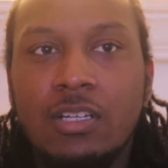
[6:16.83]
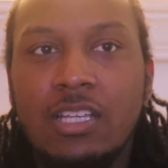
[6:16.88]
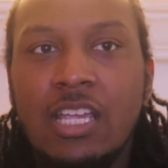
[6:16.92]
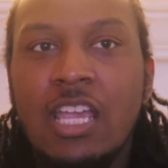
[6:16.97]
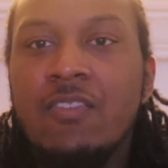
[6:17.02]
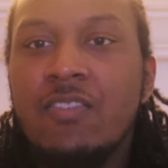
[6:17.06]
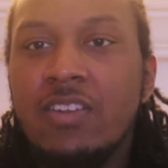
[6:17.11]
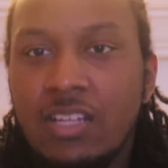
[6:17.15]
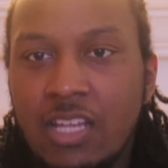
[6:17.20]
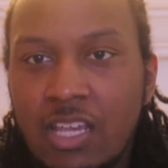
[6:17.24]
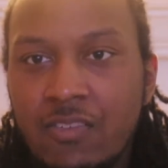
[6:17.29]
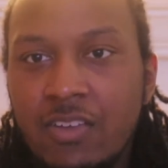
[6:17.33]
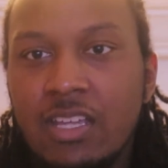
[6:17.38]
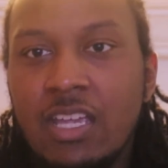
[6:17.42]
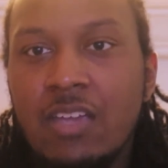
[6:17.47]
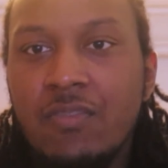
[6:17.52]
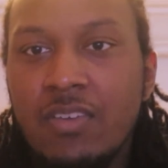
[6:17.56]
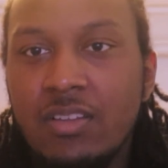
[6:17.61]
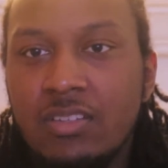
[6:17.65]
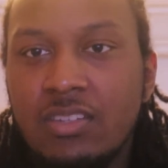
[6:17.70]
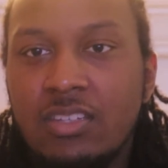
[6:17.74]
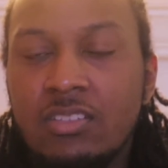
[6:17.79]

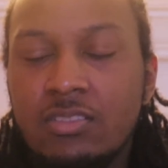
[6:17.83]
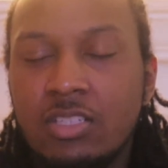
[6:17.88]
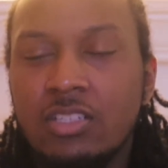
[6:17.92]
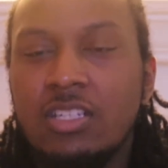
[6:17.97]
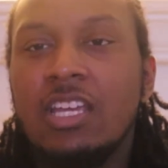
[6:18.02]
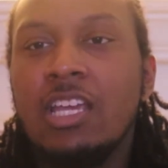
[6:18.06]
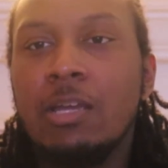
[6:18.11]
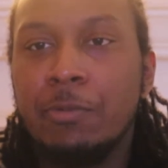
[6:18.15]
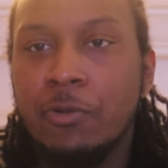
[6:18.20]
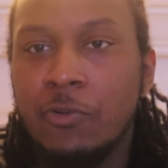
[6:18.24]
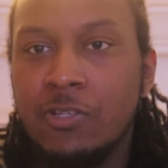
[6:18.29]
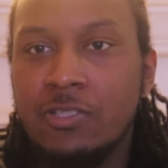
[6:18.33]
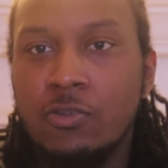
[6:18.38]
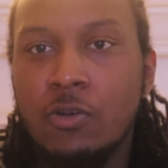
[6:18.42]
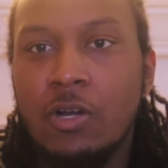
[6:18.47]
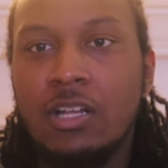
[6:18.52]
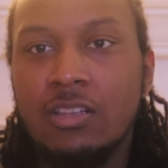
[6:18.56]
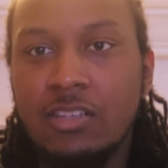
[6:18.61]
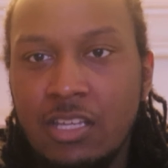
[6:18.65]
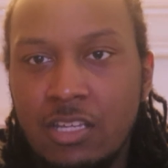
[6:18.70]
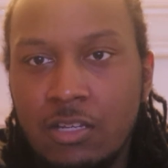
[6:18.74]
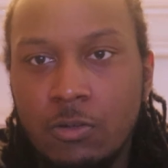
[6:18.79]
even to the immigrants that
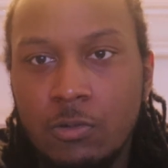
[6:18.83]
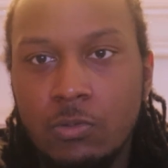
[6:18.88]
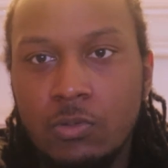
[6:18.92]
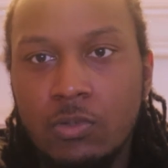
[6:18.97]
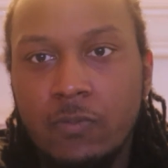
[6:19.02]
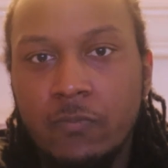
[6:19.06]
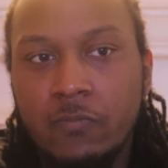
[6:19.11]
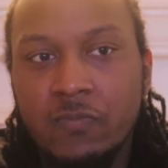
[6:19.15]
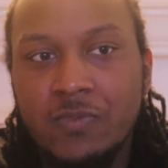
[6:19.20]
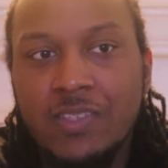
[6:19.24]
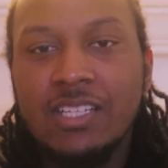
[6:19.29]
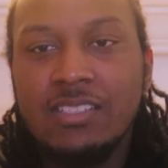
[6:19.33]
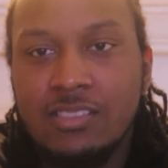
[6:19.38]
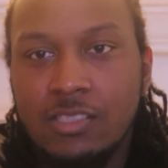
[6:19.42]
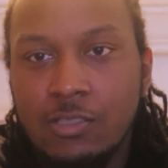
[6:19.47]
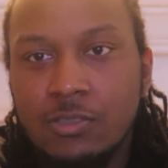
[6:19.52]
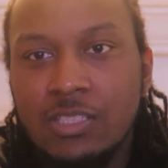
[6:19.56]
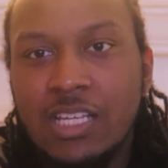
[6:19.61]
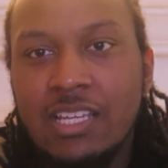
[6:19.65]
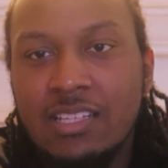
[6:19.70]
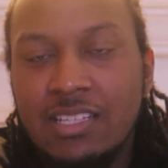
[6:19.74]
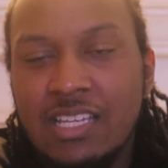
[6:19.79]
are legal, they
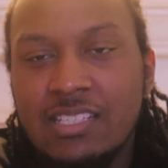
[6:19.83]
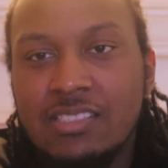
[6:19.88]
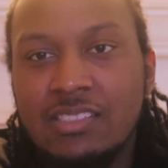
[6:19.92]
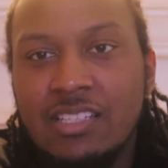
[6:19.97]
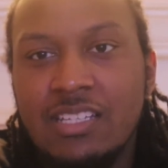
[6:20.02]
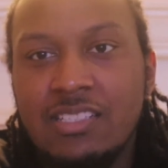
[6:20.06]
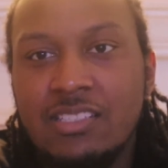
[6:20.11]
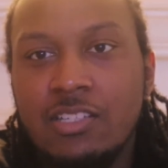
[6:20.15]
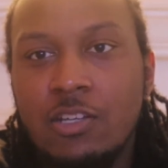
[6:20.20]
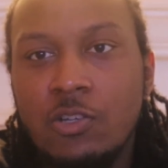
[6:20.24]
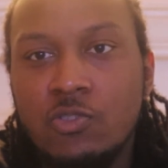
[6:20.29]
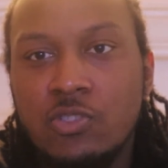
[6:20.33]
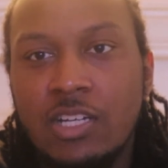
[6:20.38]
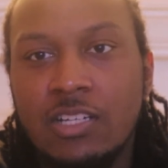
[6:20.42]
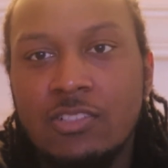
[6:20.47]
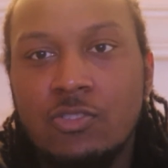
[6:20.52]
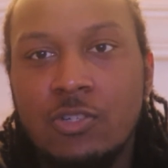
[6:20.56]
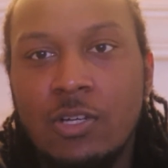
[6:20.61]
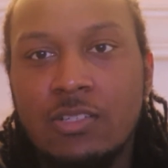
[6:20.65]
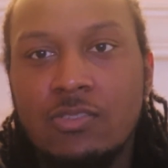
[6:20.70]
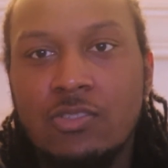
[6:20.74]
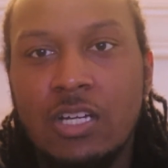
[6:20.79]
still trying
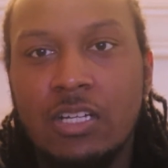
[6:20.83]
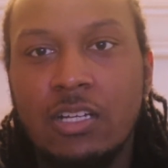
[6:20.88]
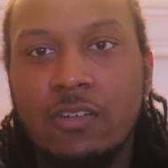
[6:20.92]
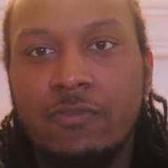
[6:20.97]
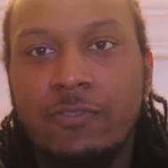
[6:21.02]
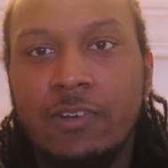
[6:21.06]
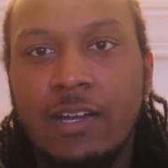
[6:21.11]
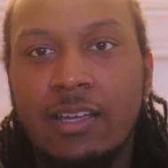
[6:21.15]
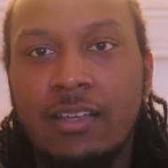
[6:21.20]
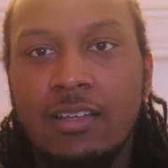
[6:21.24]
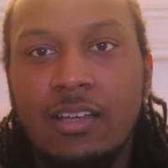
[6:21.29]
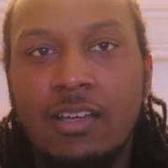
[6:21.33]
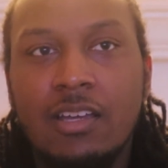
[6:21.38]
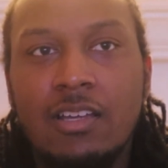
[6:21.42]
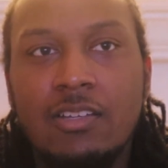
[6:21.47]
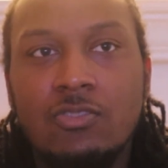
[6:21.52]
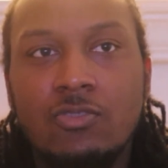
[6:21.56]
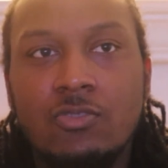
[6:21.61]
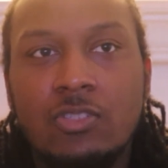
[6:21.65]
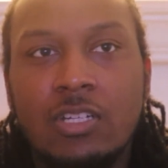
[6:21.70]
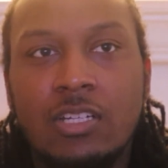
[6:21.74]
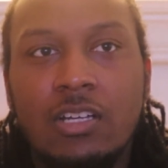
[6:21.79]

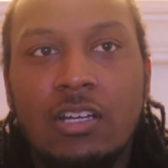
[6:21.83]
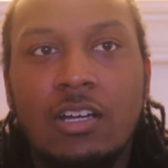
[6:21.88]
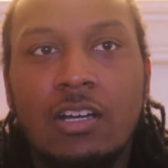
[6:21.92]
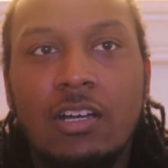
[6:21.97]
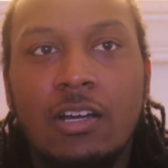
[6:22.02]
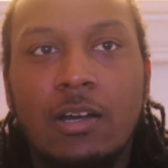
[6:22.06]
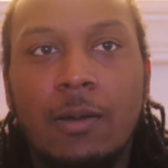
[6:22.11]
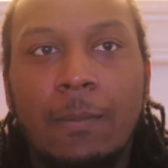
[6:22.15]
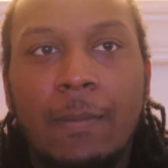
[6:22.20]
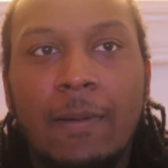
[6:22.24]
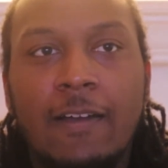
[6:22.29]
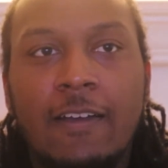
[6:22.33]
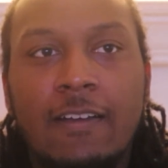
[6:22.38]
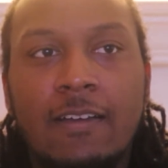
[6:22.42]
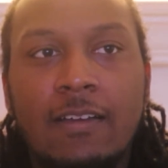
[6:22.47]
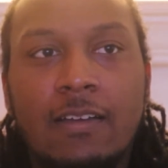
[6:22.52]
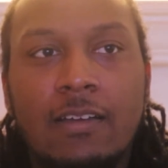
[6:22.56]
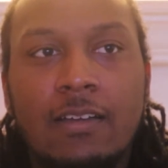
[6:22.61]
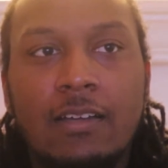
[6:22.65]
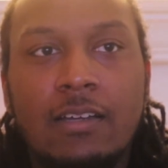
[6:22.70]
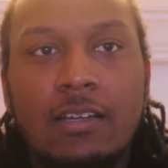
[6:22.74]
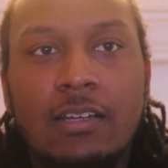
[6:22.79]
to
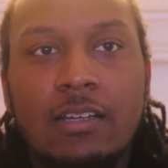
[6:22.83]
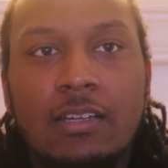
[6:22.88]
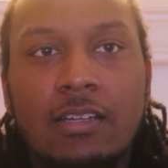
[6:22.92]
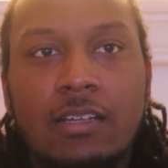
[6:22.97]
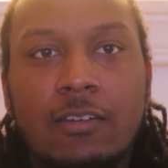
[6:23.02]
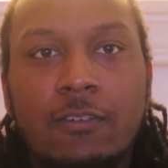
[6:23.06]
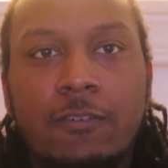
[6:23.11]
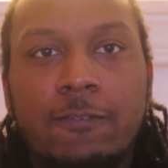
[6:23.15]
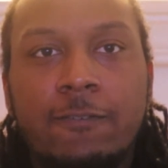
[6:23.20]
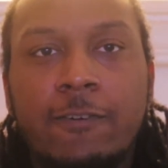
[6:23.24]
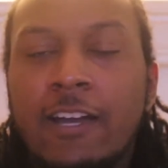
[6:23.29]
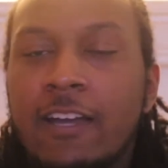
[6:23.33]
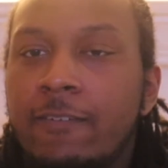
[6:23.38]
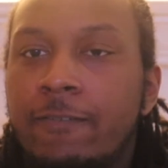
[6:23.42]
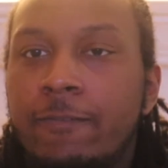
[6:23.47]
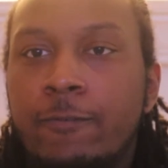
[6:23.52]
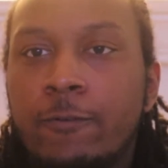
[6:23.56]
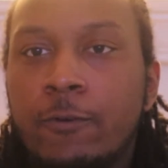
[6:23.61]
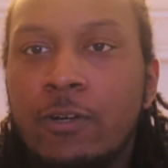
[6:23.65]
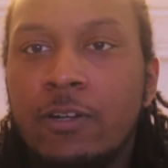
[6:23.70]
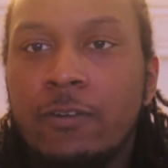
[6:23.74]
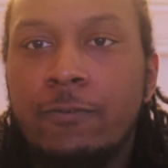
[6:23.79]
fight
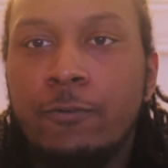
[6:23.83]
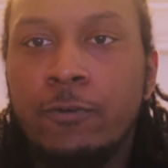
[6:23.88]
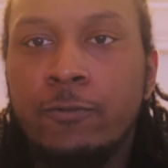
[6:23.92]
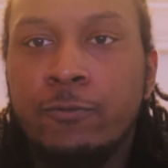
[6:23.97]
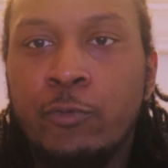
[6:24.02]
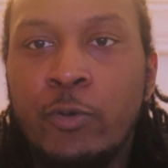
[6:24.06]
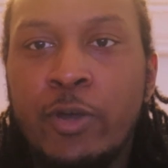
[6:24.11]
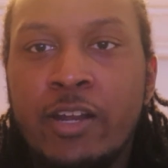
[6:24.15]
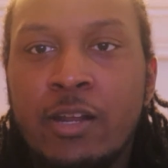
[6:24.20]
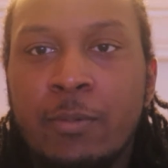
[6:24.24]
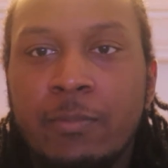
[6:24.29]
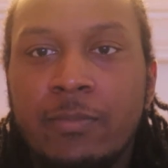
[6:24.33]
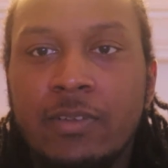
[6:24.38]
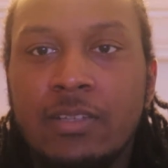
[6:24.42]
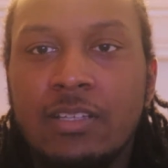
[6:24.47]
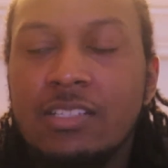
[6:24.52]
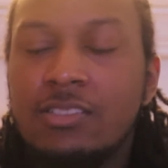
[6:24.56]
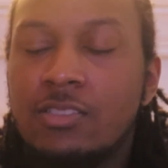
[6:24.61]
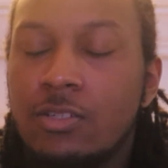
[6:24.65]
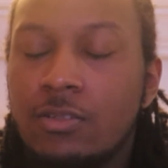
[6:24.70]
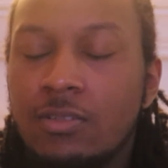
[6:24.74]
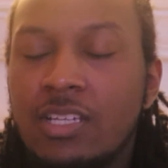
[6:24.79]
for freedom.
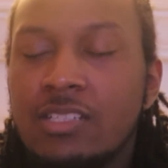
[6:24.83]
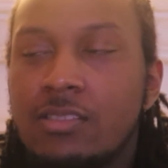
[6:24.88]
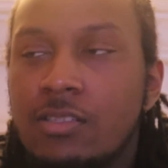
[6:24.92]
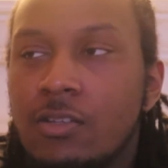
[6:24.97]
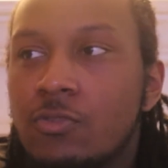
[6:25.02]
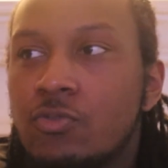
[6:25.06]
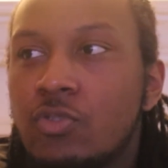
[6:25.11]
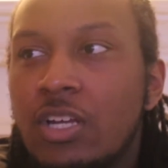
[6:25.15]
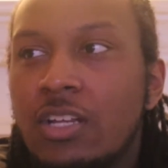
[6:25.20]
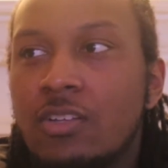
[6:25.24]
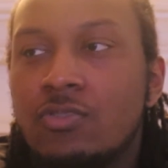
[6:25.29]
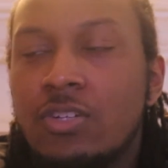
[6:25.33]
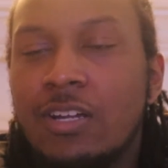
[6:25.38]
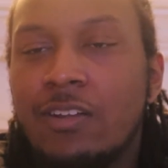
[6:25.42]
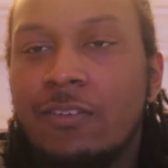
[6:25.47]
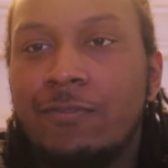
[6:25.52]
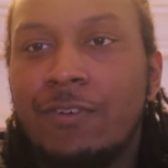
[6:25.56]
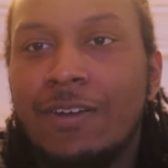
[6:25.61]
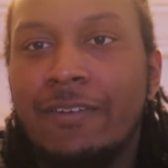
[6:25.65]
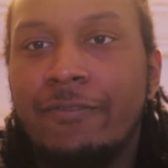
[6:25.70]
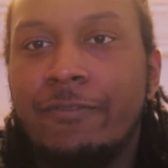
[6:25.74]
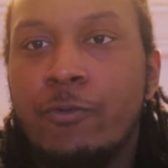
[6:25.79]
They still trying
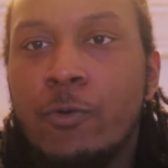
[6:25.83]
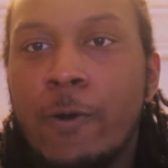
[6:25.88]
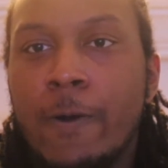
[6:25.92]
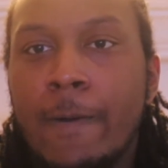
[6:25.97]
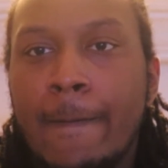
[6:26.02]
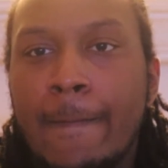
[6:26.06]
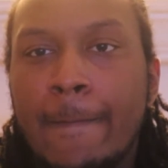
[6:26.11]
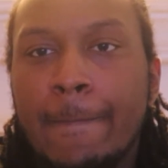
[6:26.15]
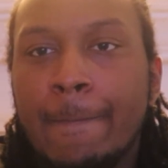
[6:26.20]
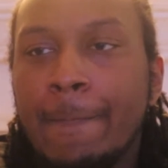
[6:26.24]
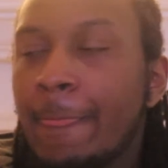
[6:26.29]
to